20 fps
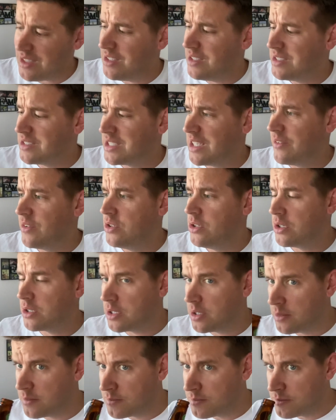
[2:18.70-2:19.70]
Let's have a
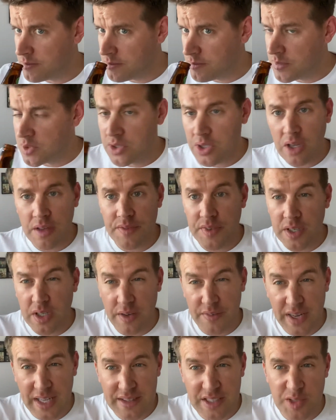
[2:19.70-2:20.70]
look. Don't think I've
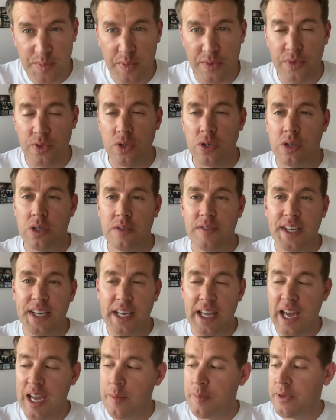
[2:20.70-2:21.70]
had this before. I've
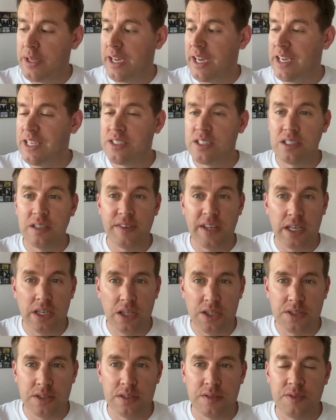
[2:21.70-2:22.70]
had APAs and I've had
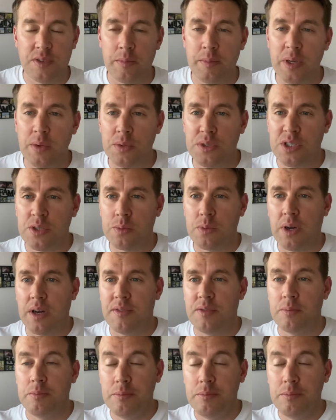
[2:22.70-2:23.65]
lots of the Miłosław